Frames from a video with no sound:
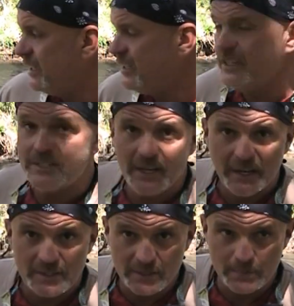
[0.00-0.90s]
an easy
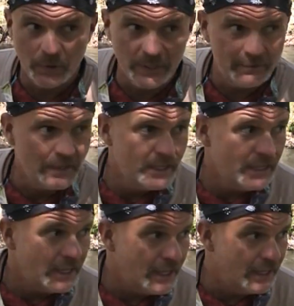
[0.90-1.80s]
access point.
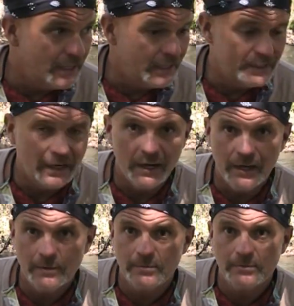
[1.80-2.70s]
And
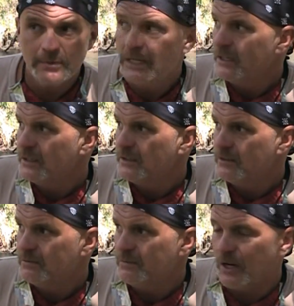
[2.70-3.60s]

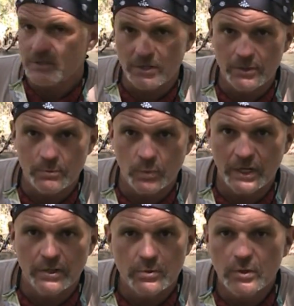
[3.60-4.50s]
also one
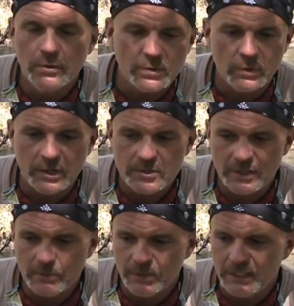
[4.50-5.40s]
other rule with water
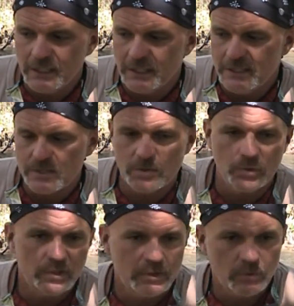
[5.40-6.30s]
sampling is the
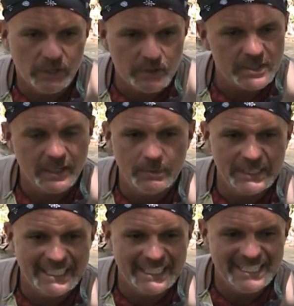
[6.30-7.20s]
rule in water
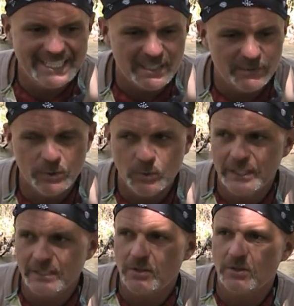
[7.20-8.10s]
sampling is if you're
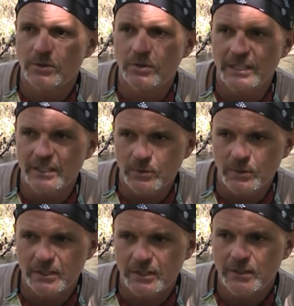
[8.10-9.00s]
willing to throw it in the
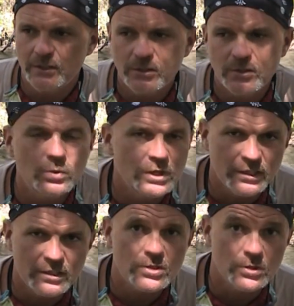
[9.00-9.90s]
water, you're
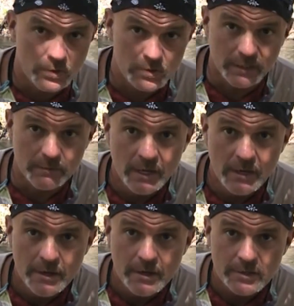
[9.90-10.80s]
willing to lose it.
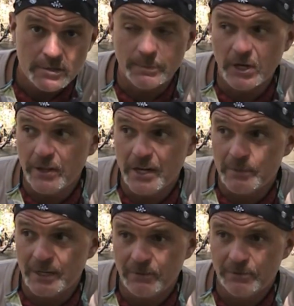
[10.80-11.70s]
So bear that in
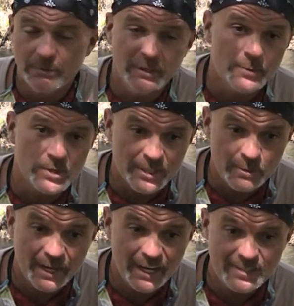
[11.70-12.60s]
mind for environmental
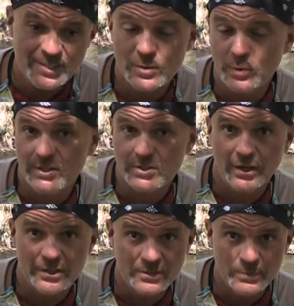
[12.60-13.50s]
impacts as well as
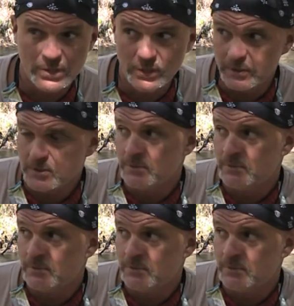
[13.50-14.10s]
cost of materials.